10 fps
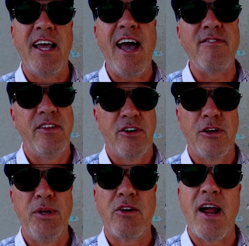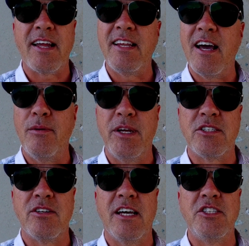it, and they're going to be cracking down to make
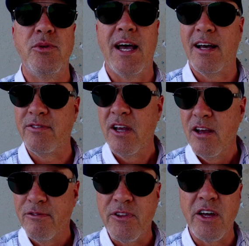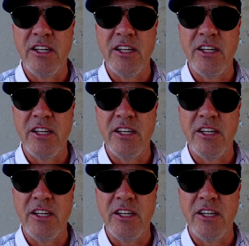sure that you have flood